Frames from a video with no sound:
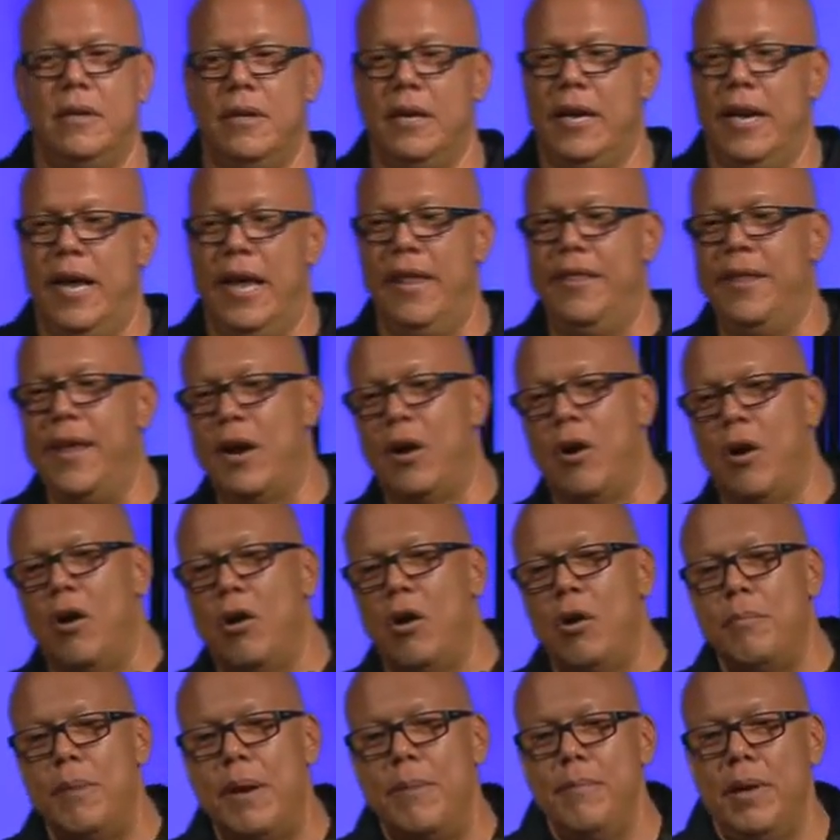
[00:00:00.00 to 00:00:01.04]
and that all
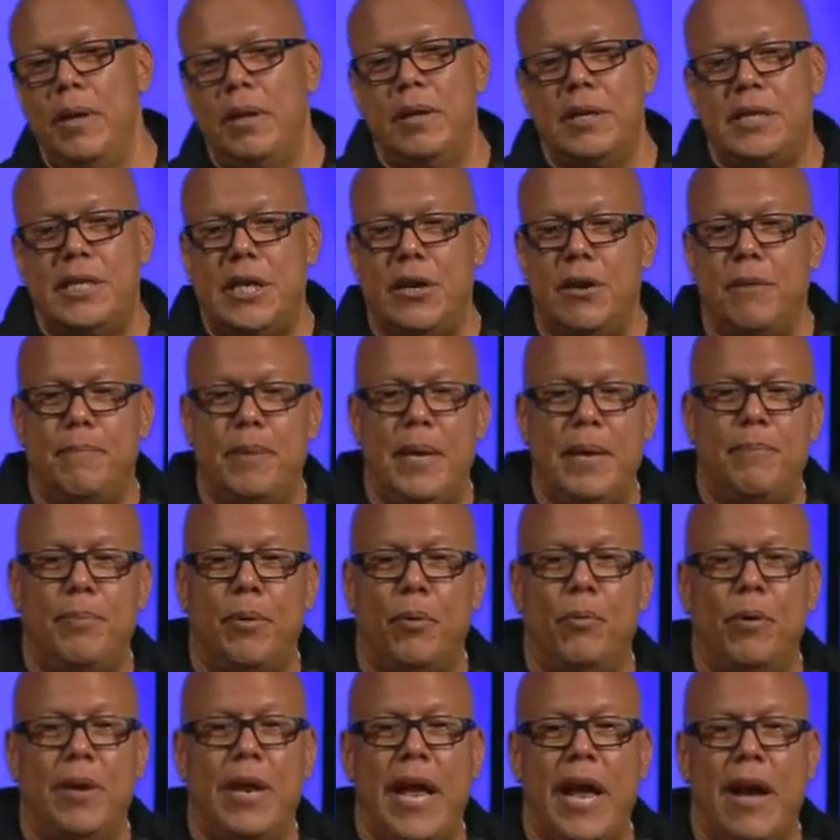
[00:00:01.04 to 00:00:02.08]
my military people
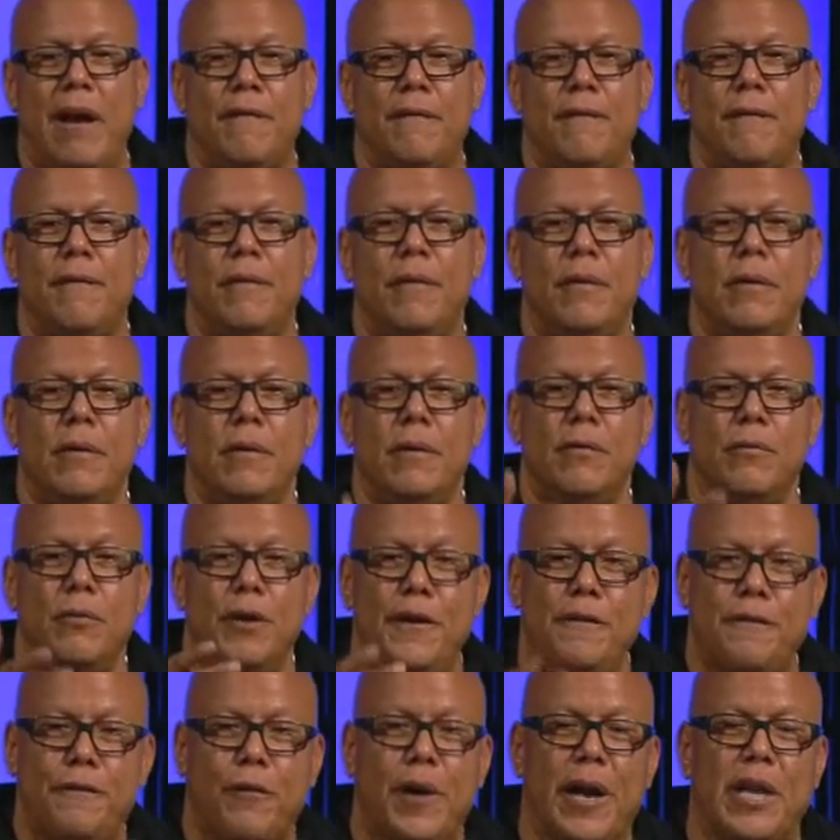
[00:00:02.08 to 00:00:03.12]
would have
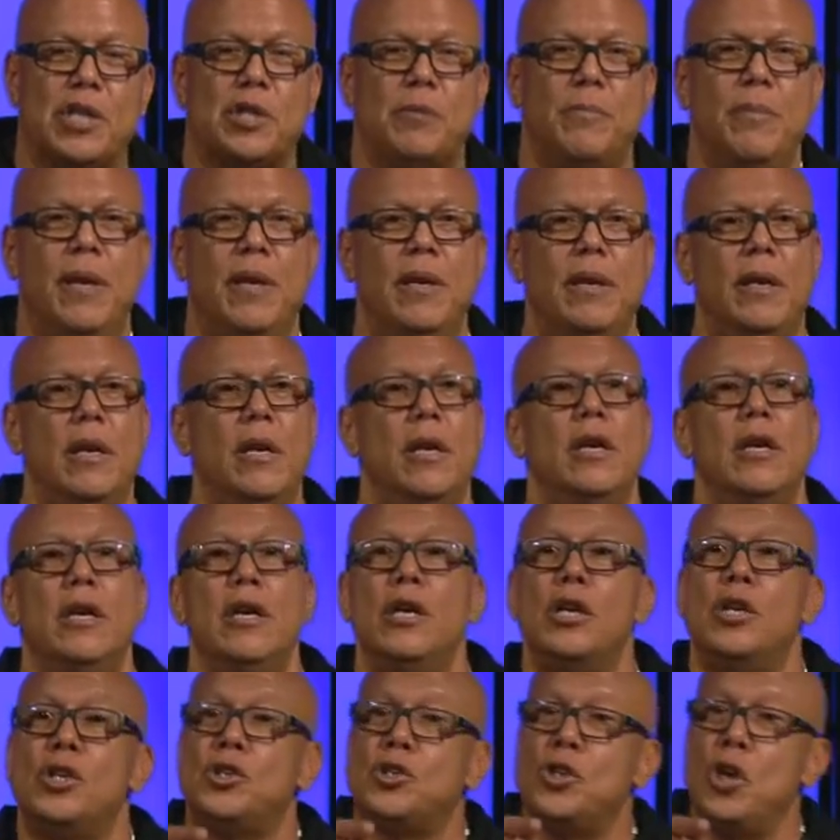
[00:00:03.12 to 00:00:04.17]
refreshment.
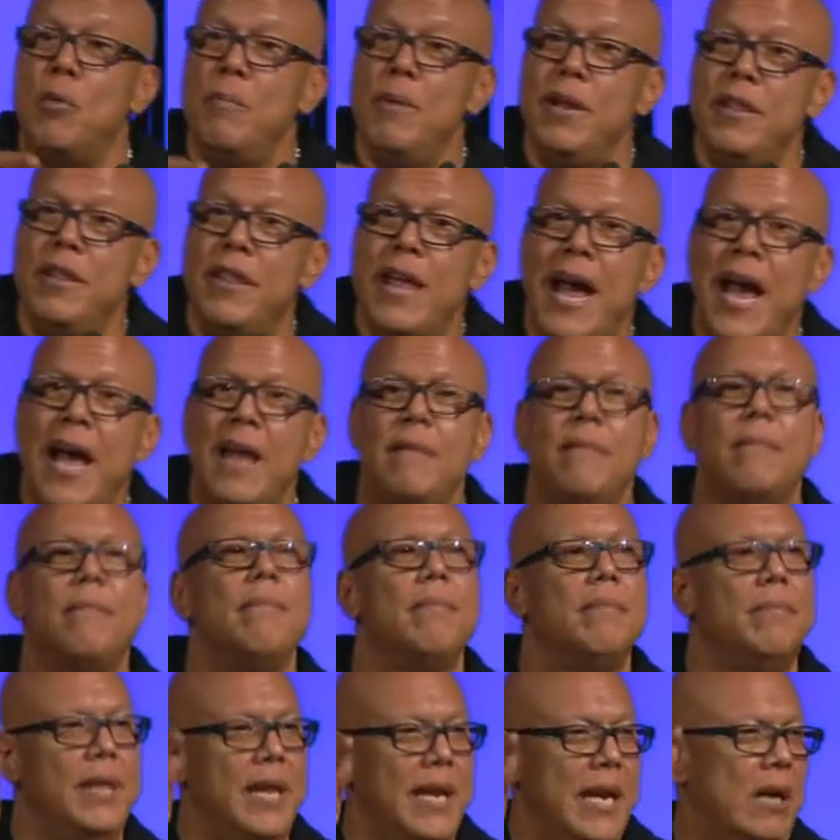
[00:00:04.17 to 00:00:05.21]
Show me that,
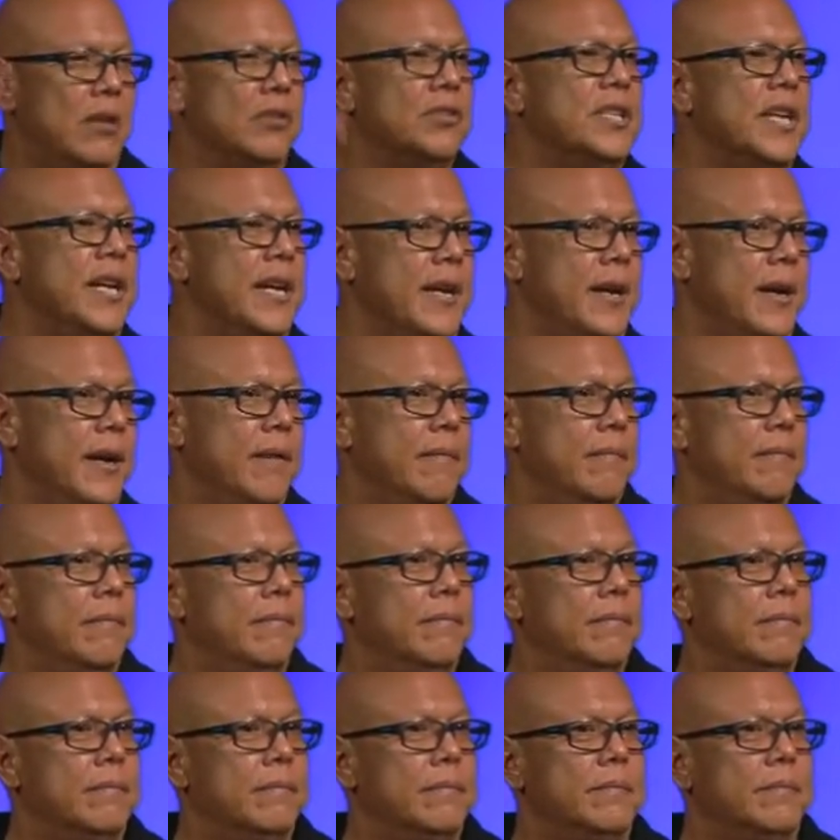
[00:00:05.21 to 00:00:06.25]
then I'll dig.
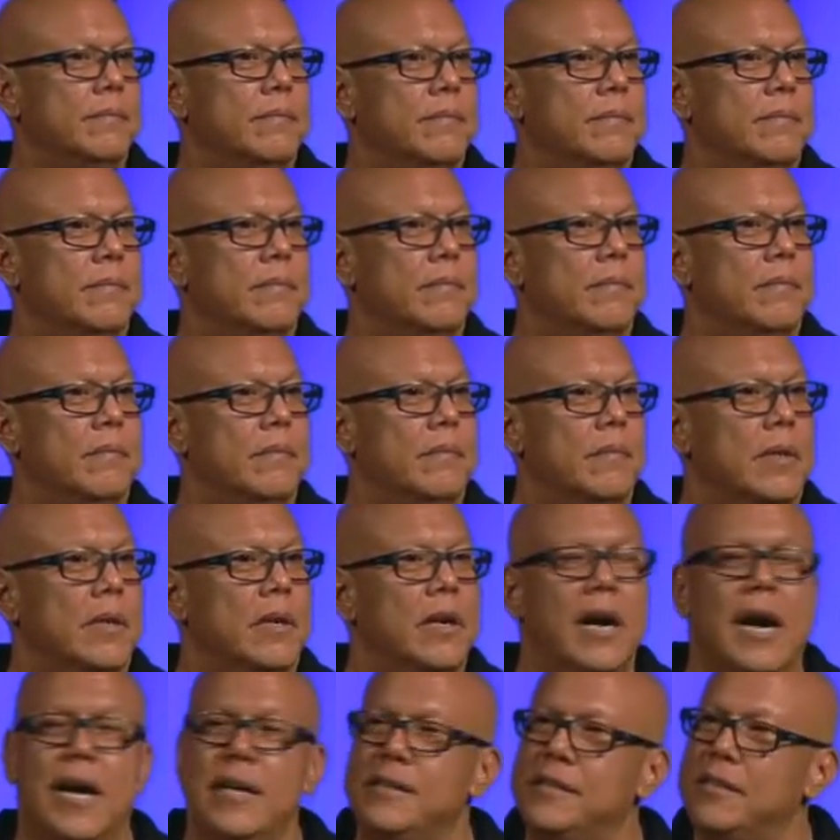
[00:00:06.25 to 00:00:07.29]

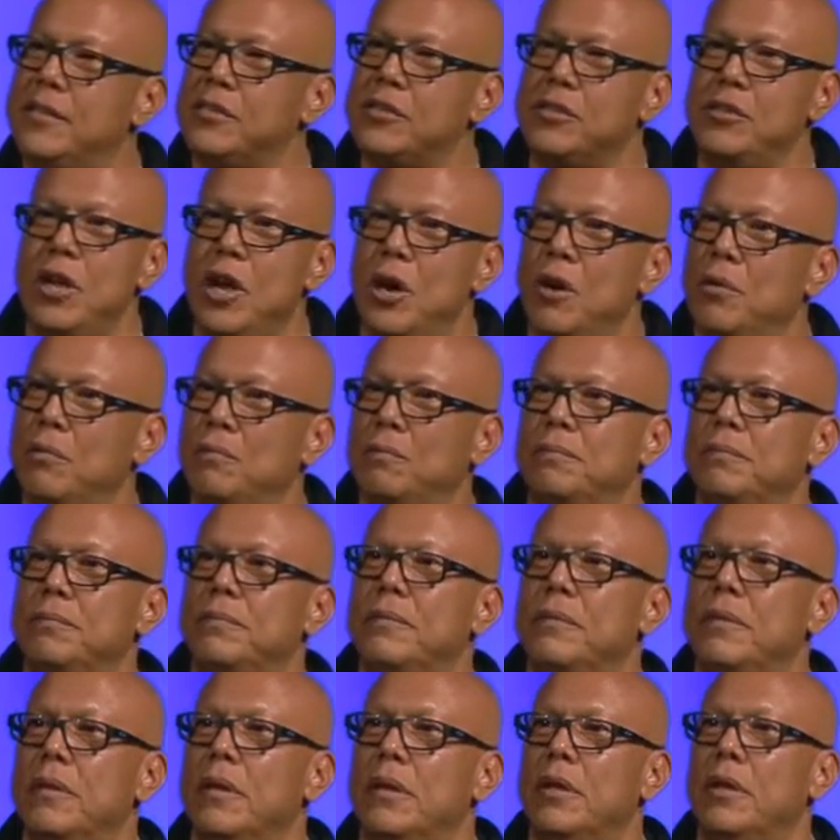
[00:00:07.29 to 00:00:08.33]
God says, No.
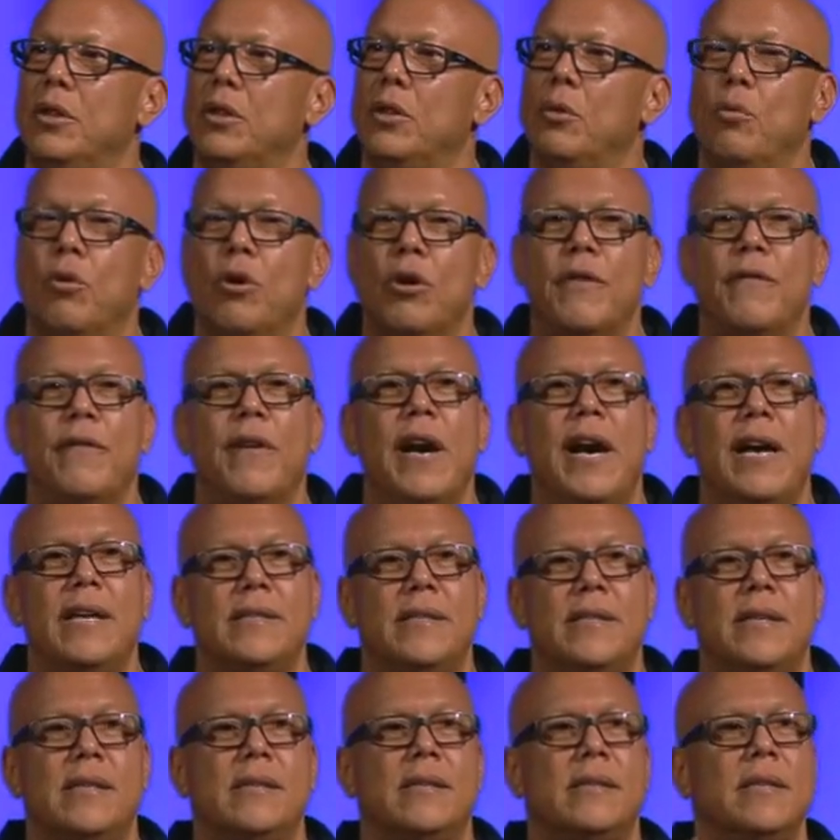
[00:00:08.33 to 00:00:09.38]
The Word of God
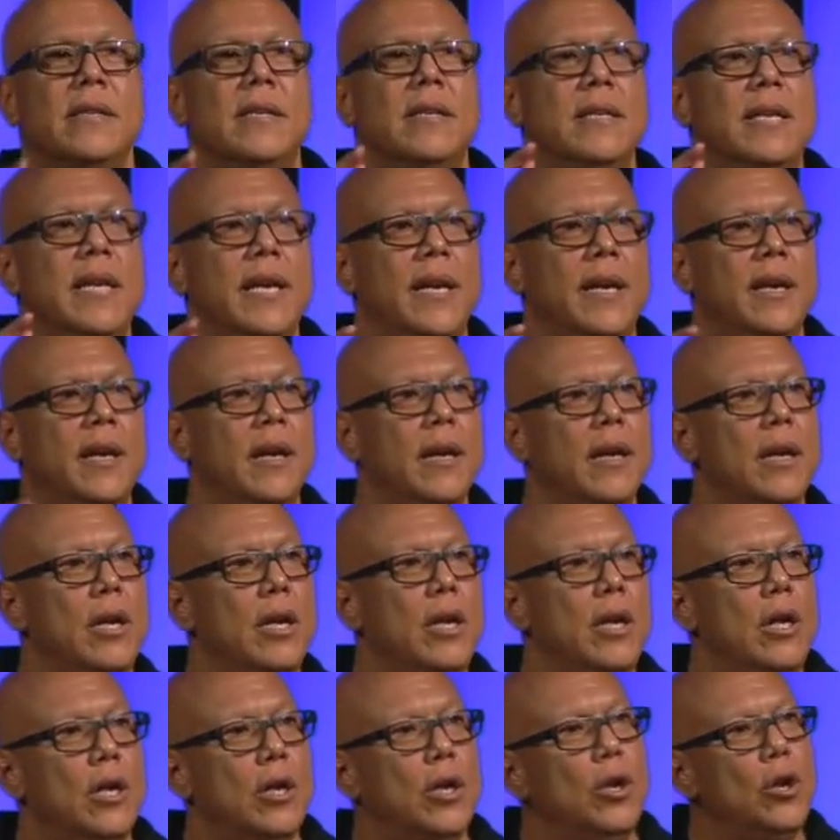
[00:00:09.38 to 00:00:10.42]
says, Dig.
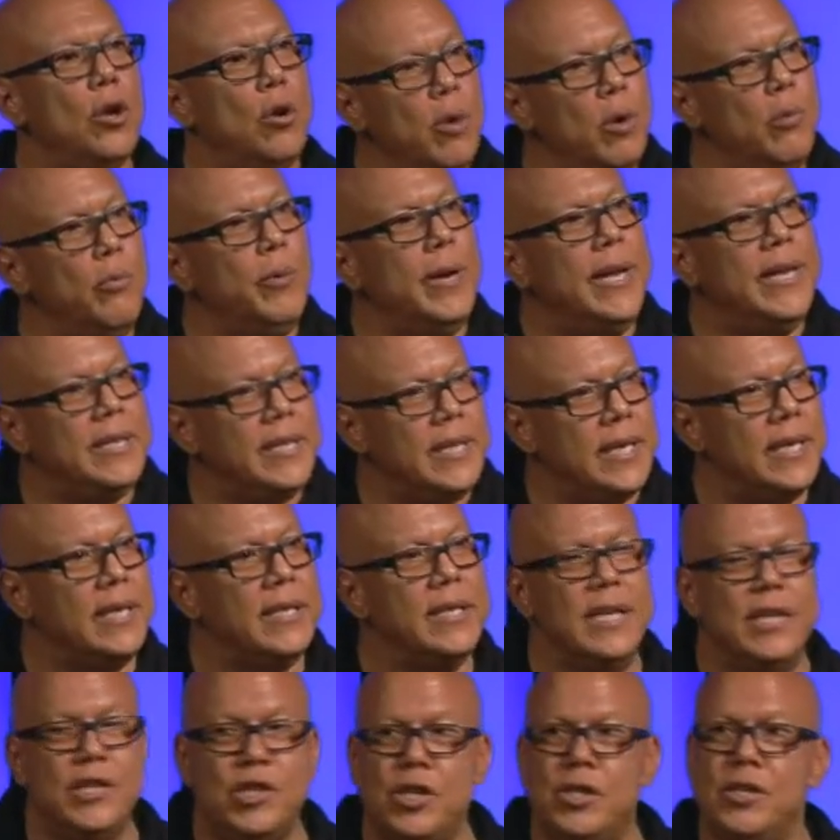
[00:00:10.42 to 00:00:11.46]
You know, when we dig
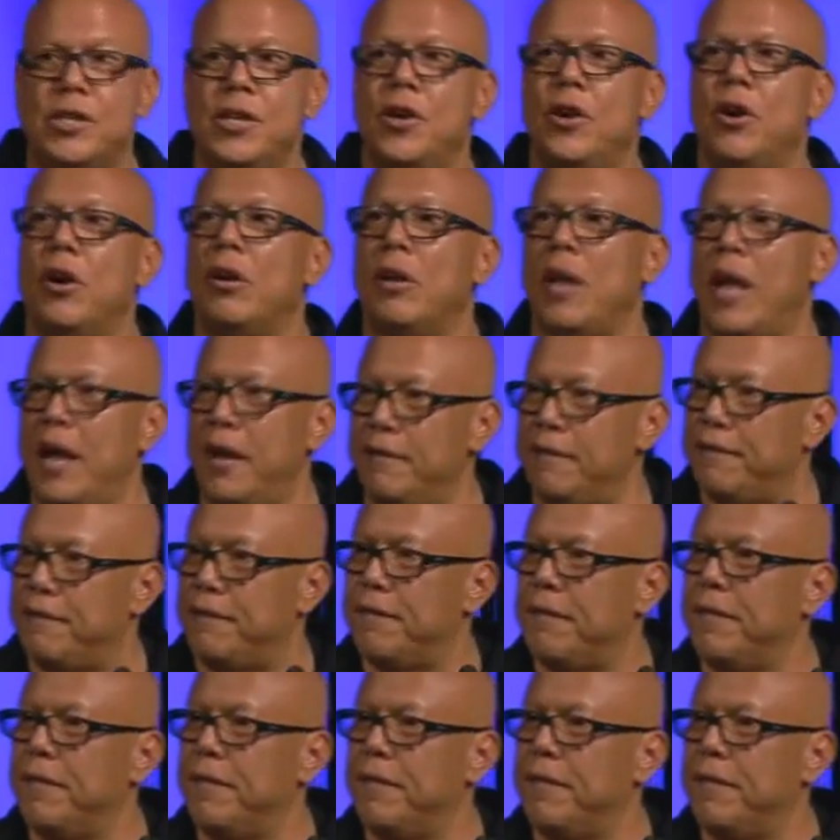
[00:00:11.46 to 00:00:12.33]
ditches in our life,